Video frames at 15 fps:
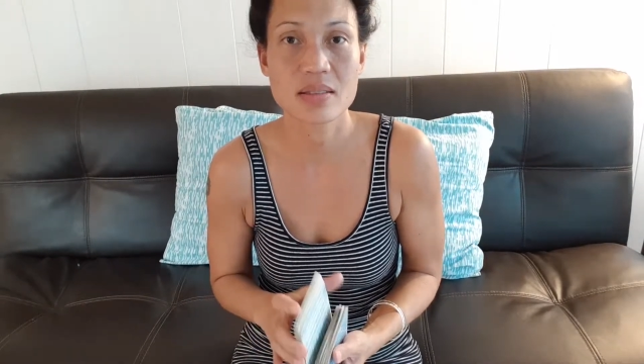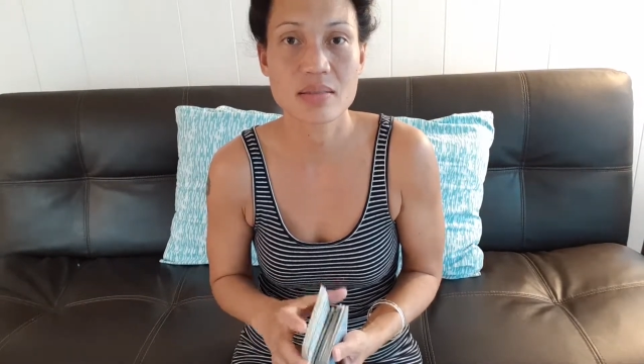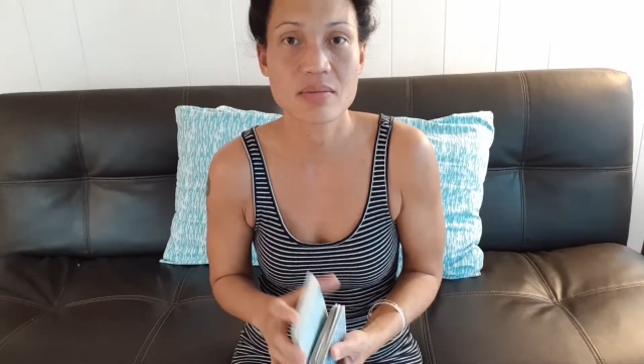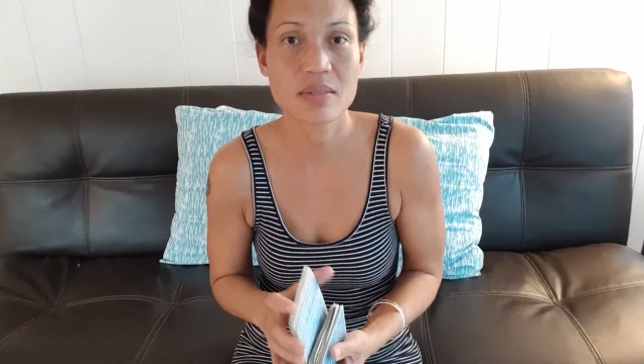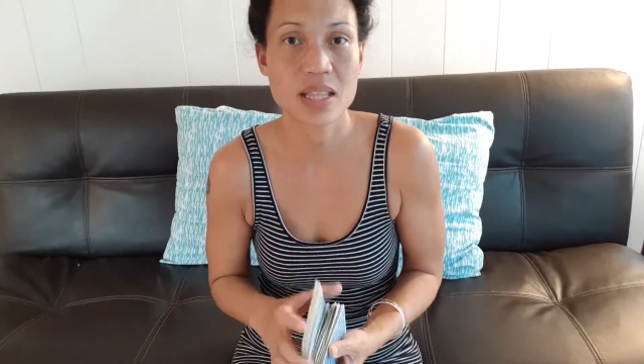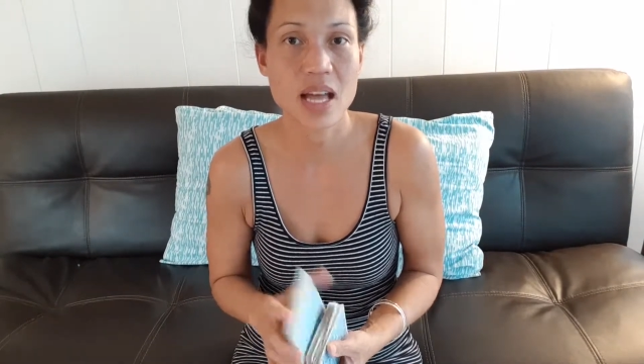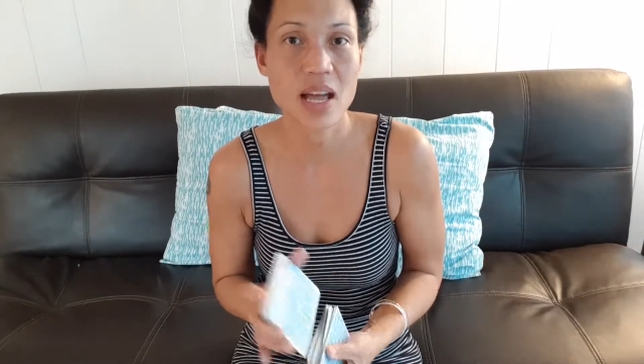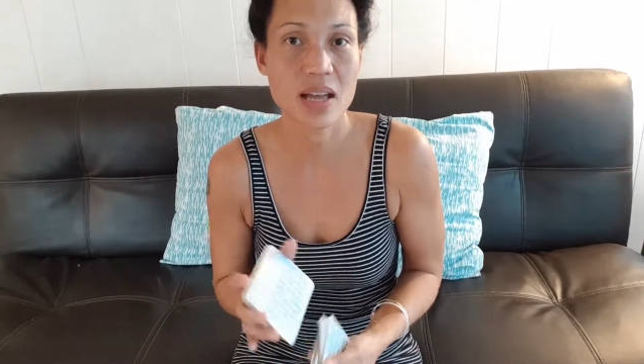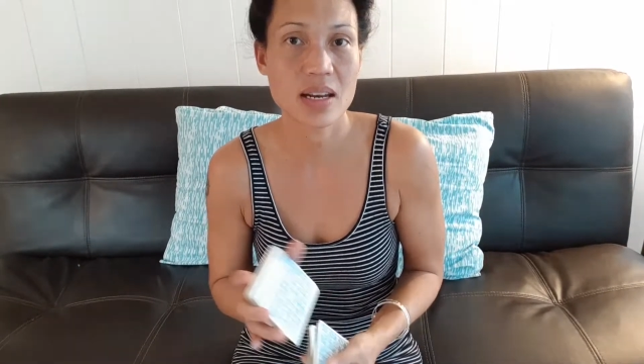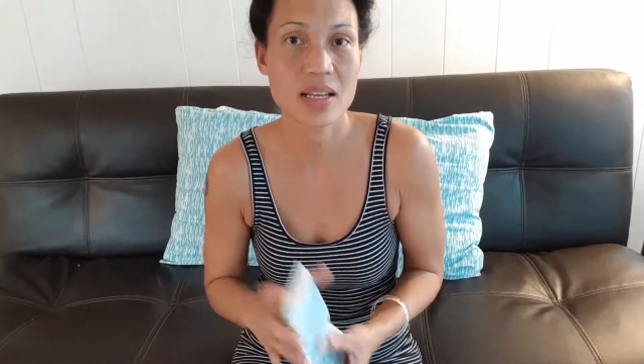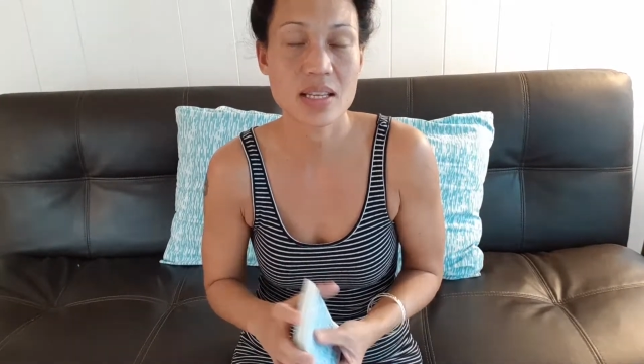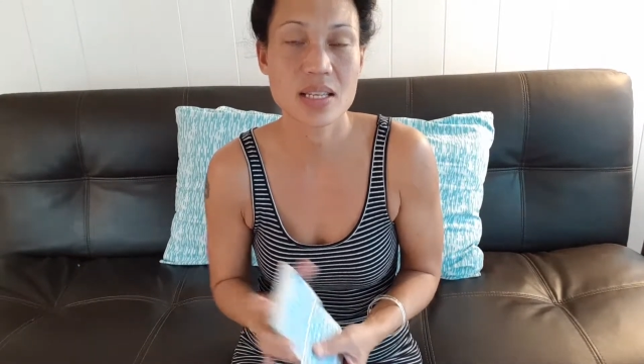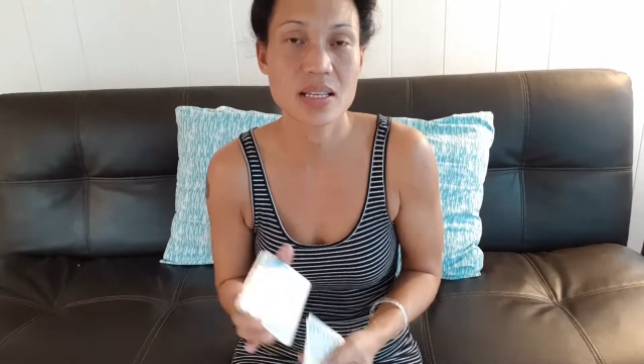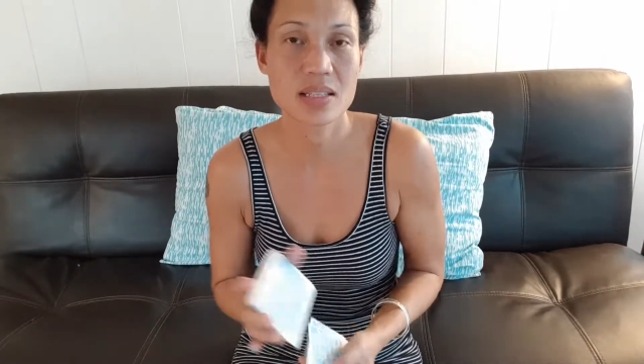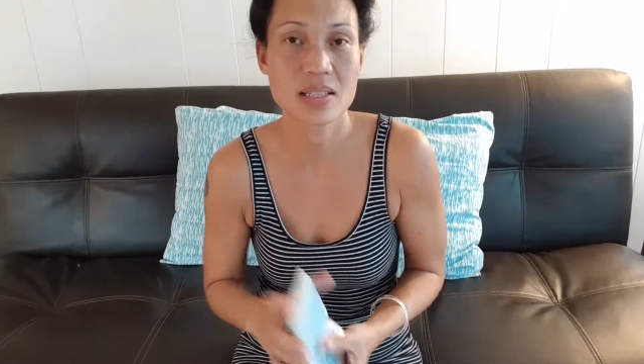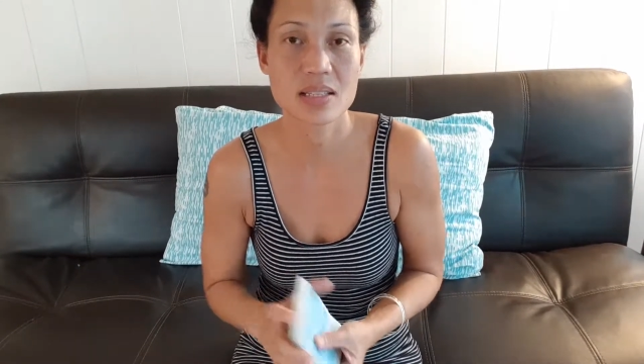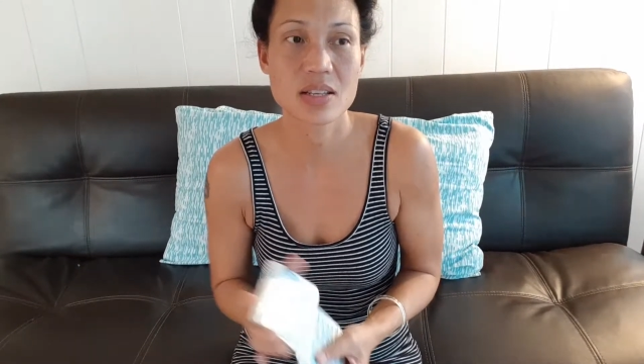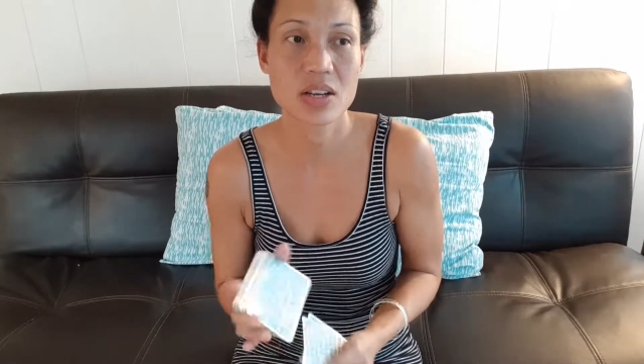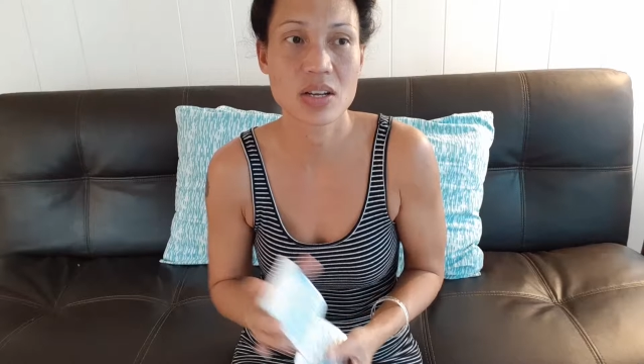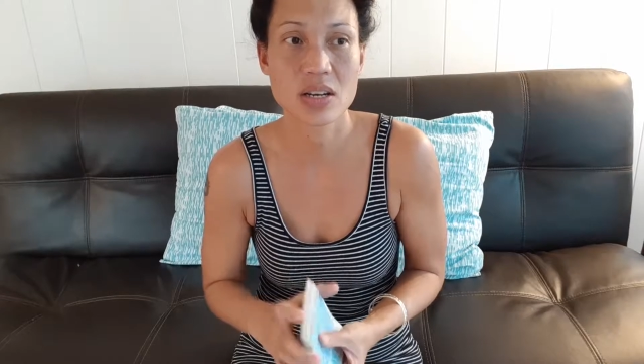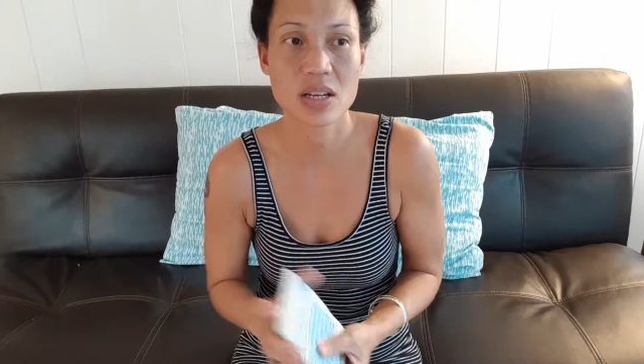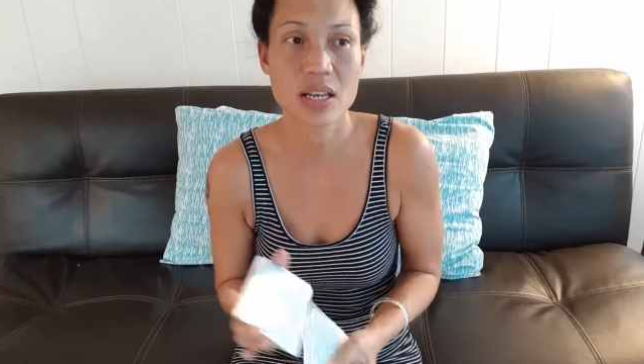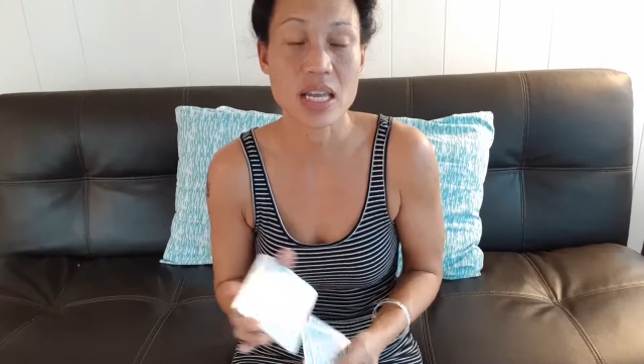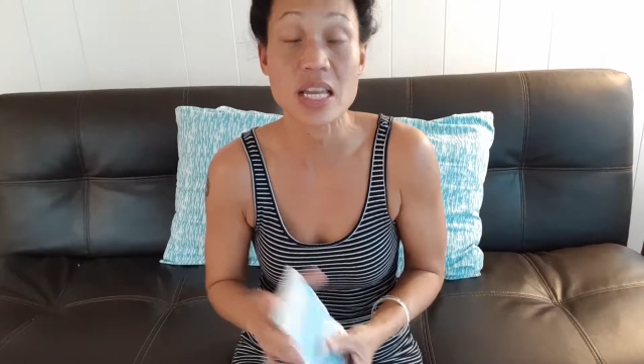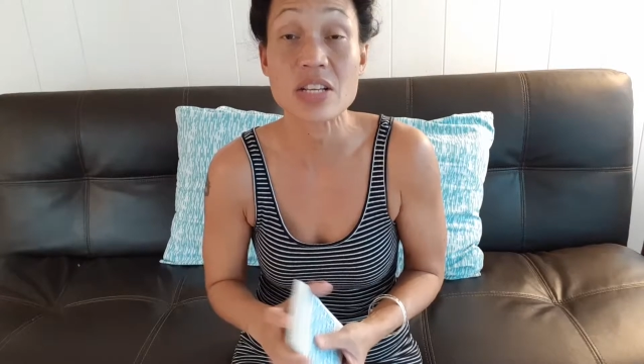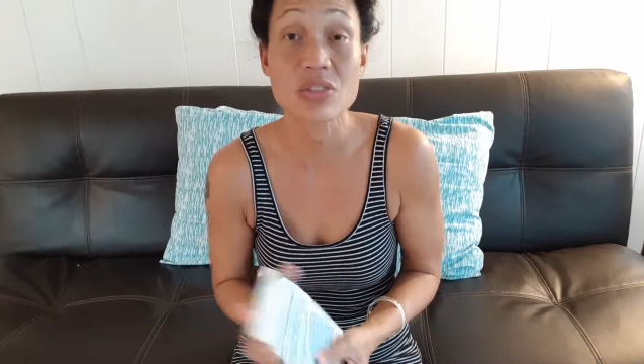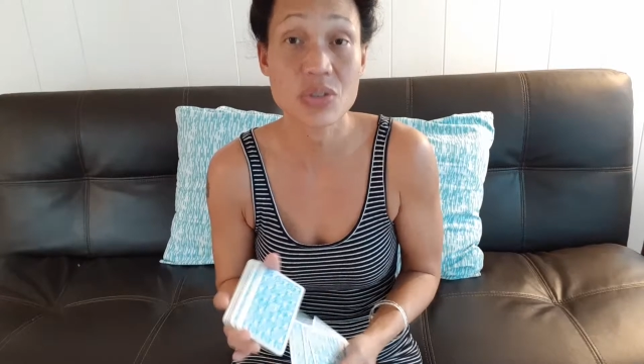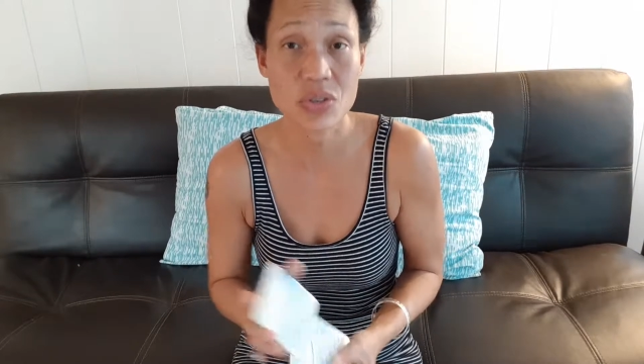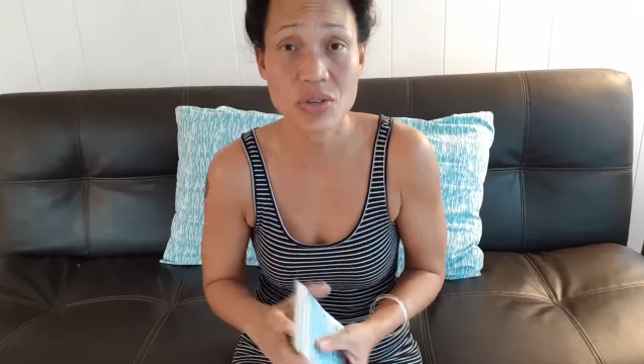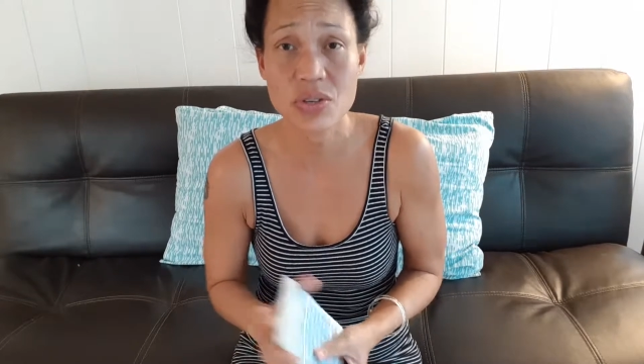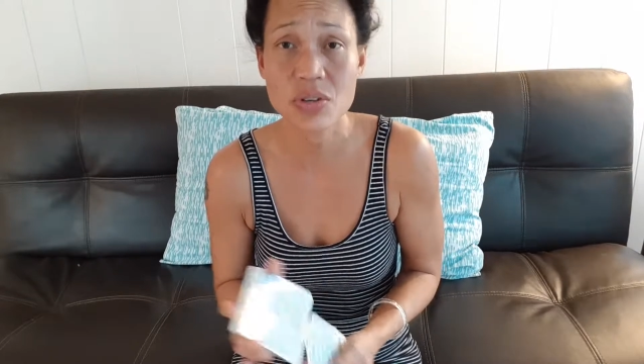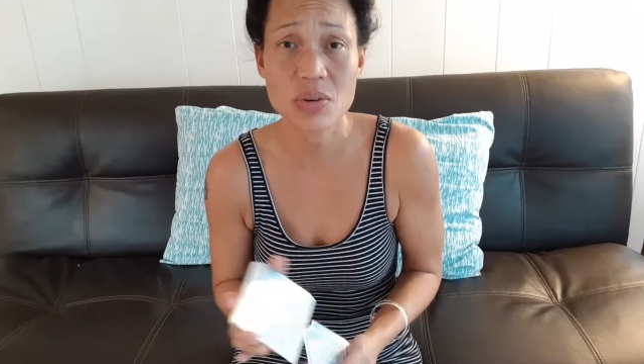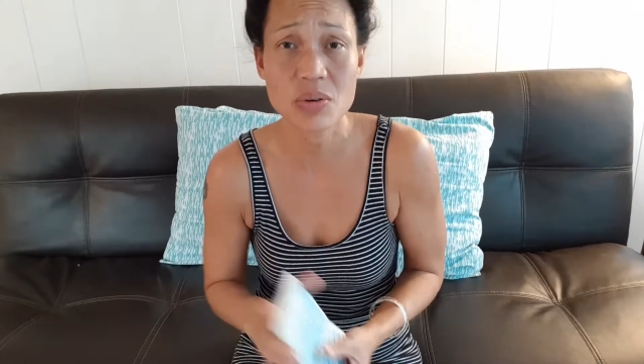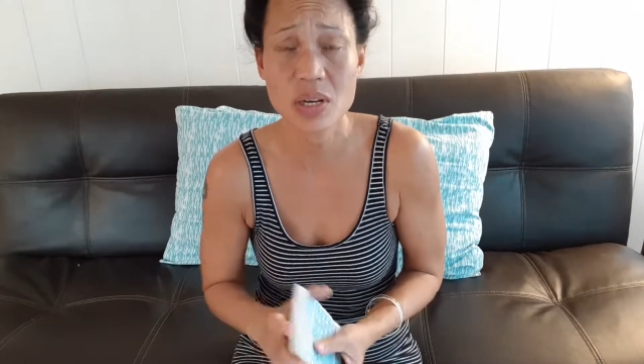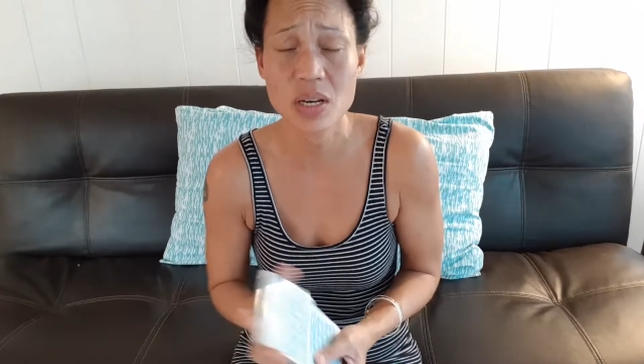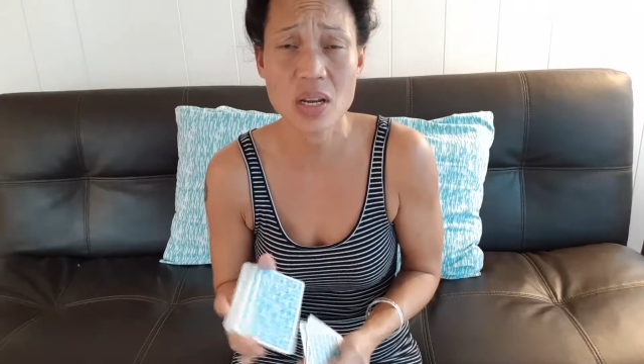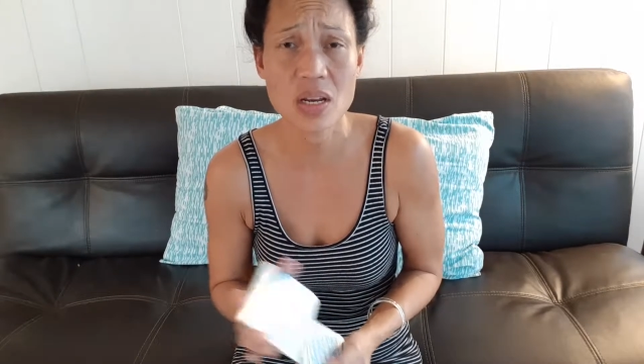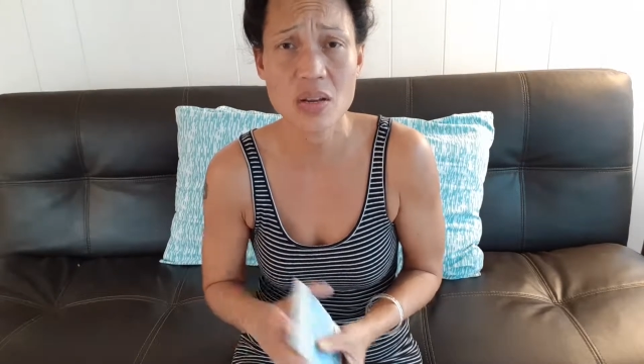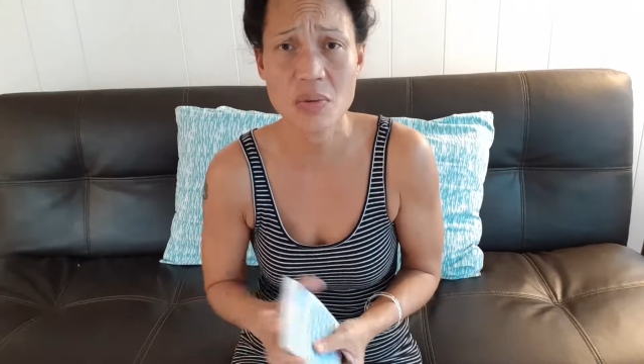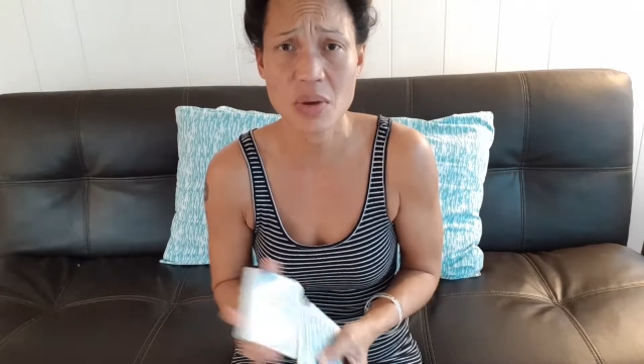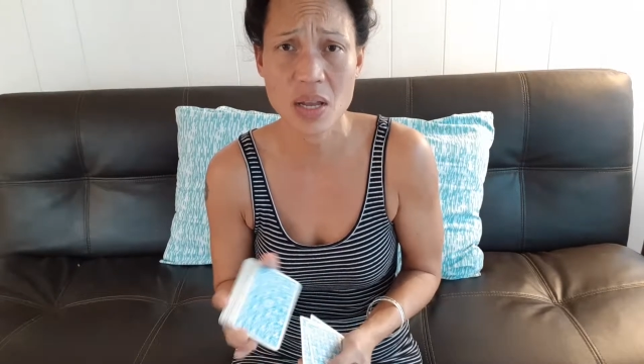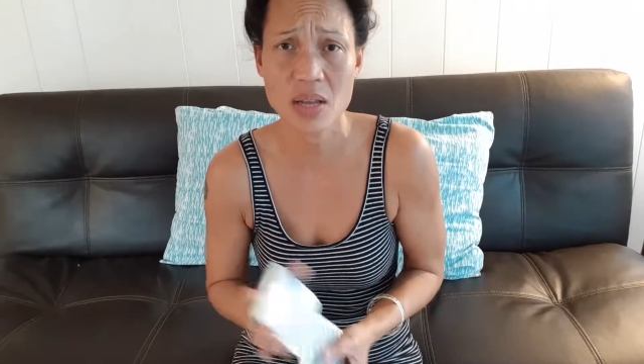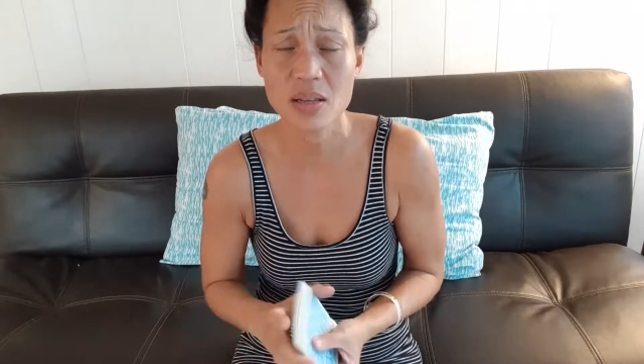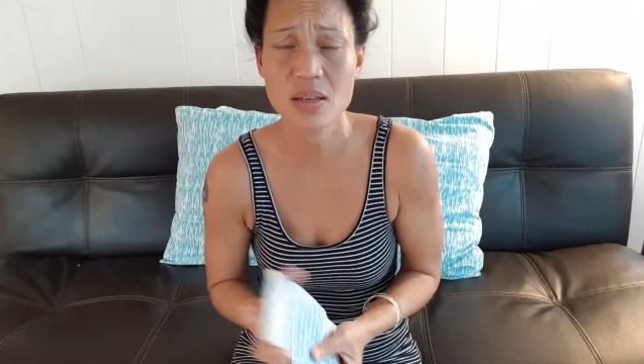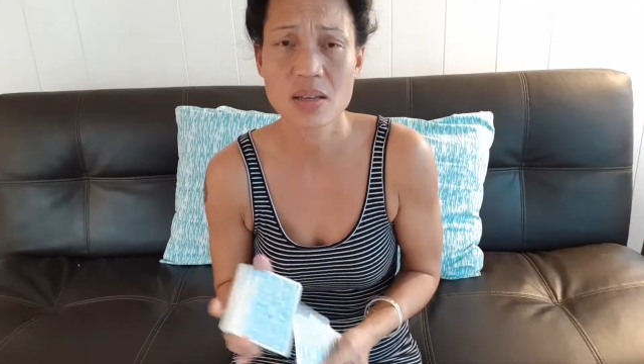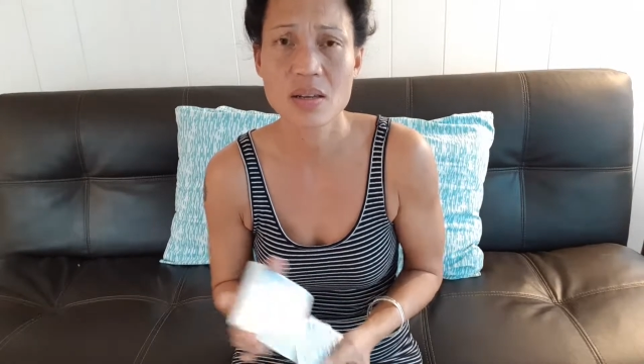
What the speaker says: that is gonna hinder you in any way